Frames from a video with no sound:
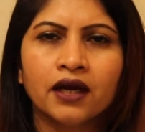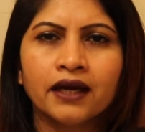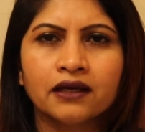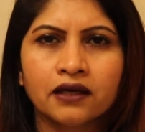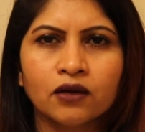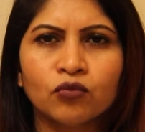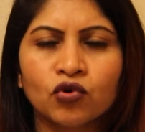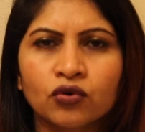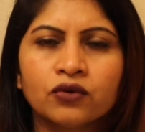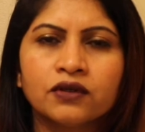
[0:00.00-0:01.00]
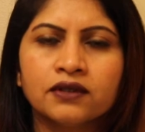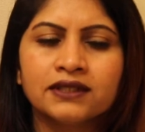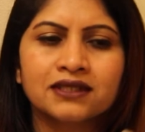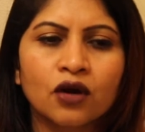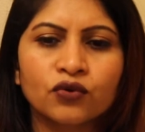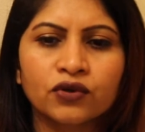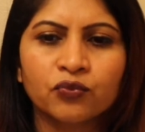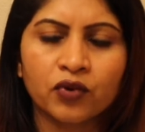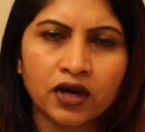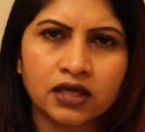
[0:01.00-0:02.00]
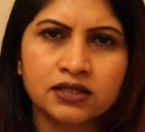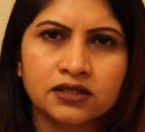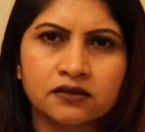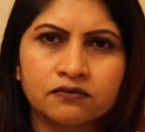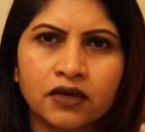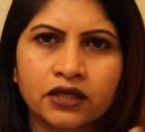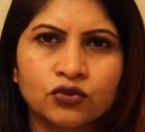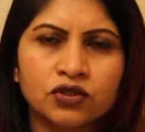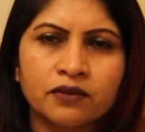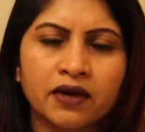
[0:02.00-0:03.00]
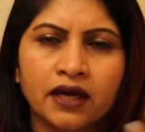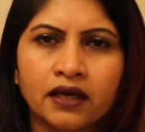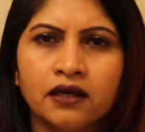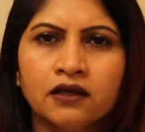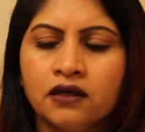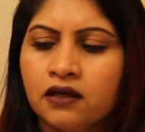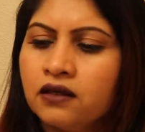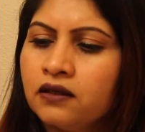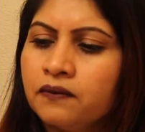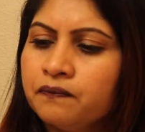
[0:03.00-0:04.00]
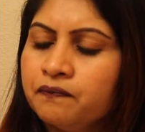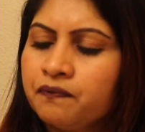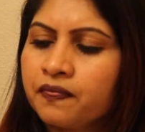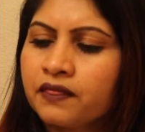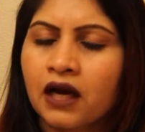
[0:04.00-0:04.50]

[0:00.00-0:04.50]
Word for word: at little more discounted price by using my um,